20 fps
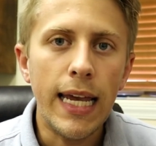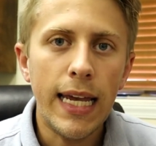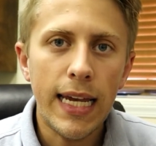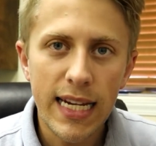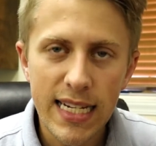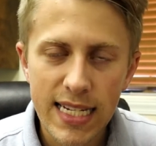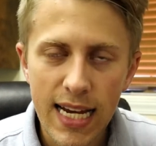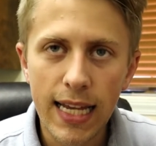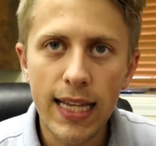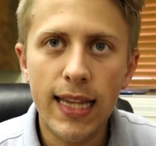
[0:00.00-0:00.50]

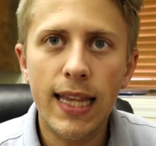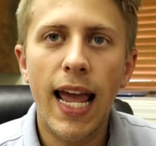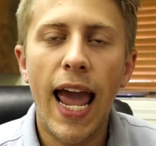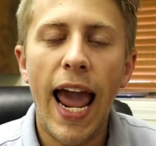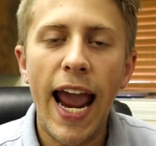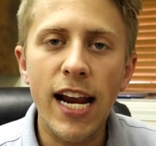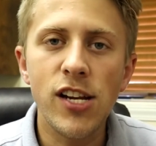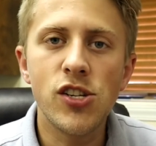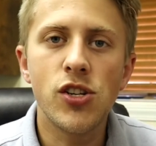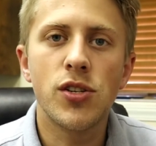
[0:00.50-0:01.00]
Is that
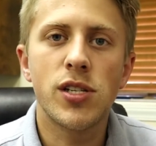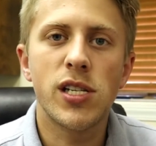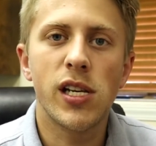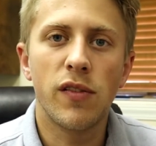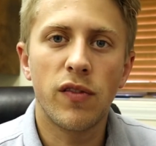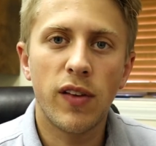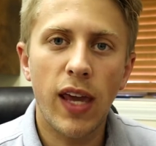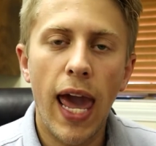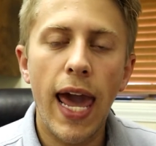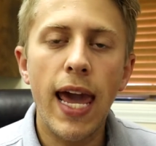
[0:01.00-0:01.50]
agents
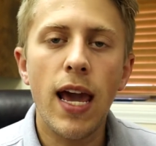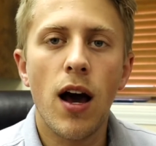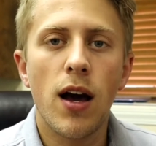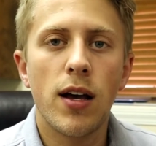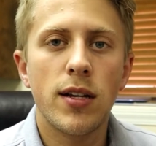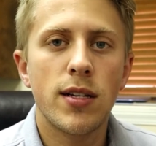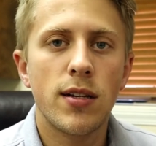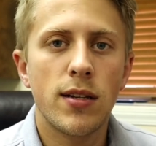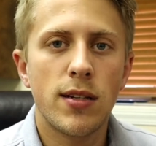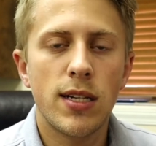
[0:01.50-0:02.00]
of
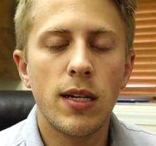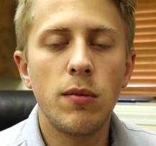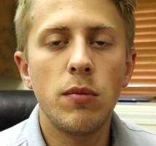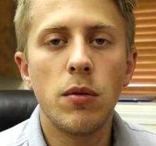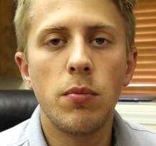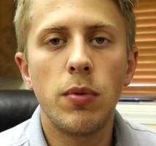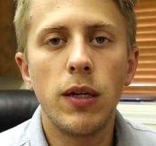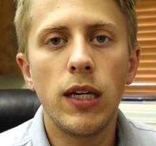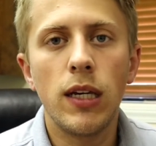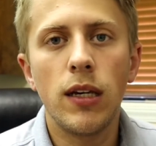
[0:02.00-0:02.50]
chaos seem
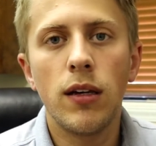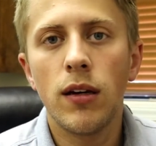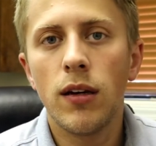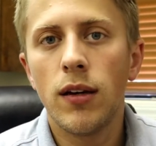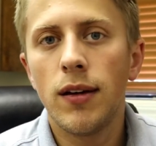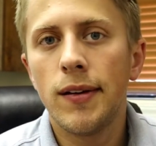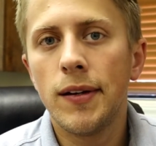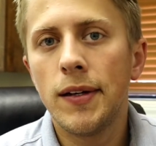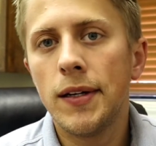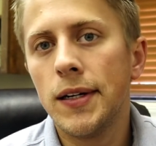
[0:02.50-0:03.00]
to be
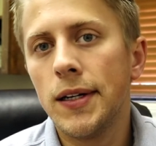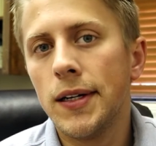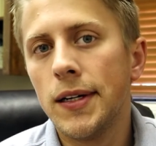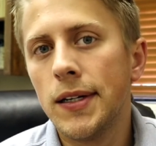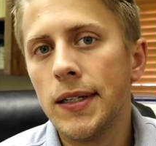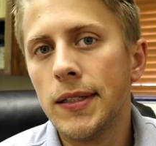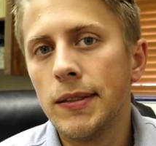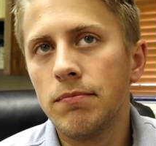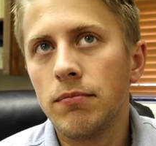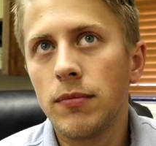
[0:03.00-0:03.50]

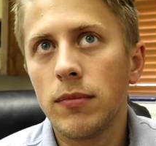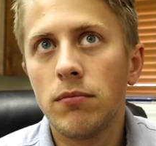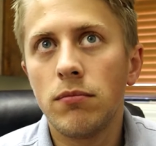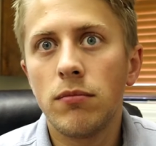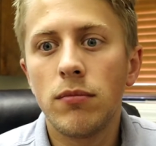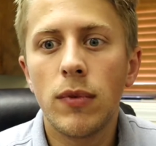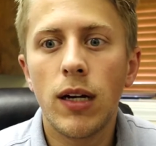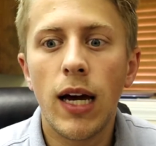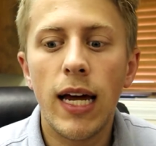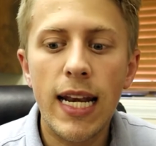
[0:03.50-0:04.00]
a
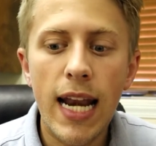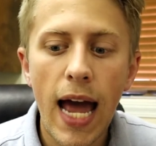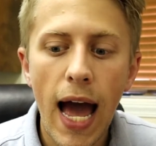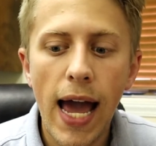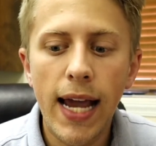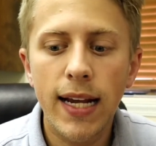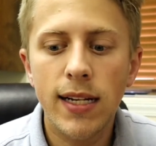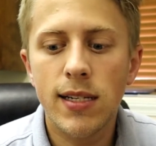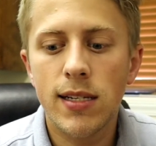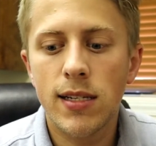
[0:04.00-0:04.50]

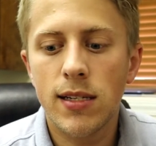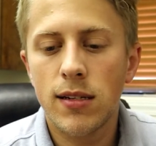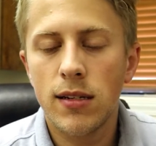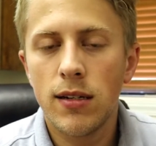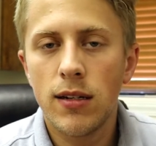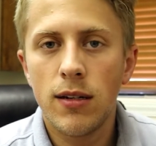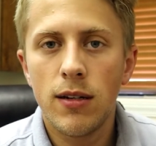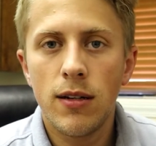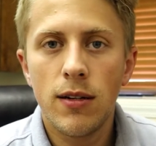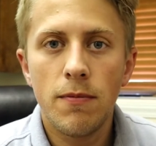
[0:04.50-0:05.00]
nice
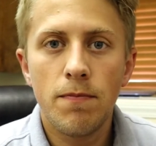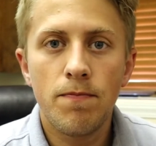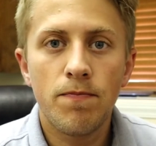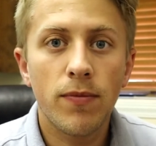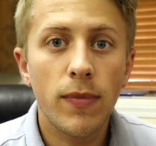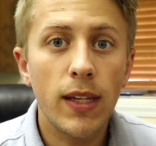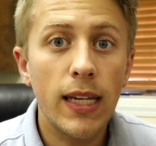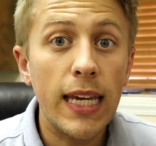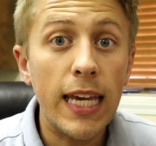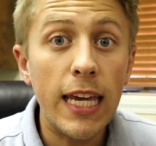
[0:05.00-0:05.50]

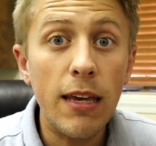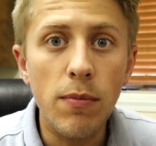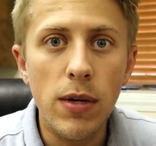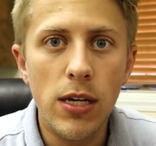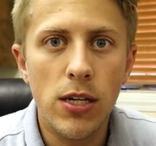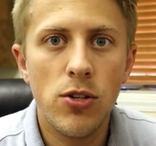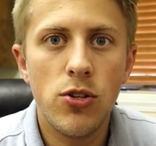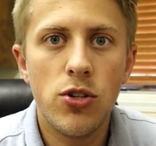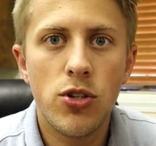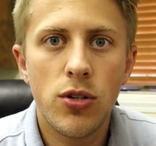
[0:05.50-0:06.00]

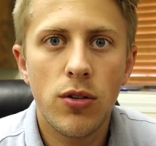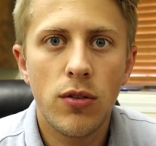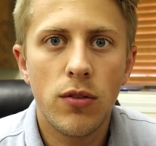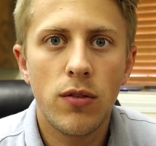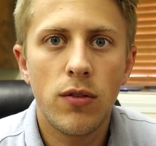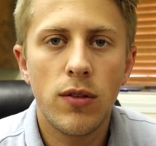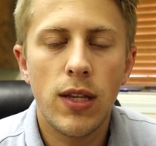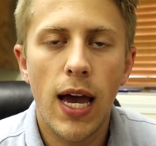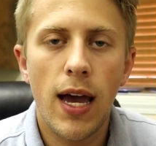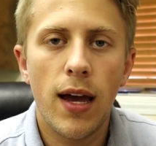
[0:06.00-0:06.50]
image
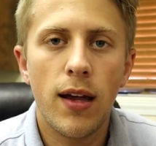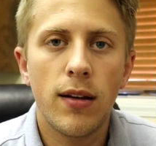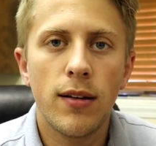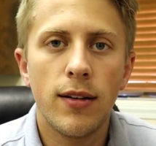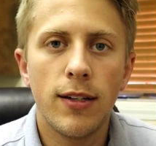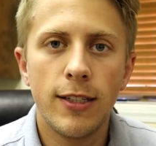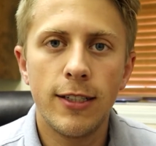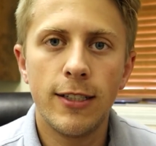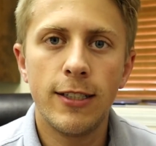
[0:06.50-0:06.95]
that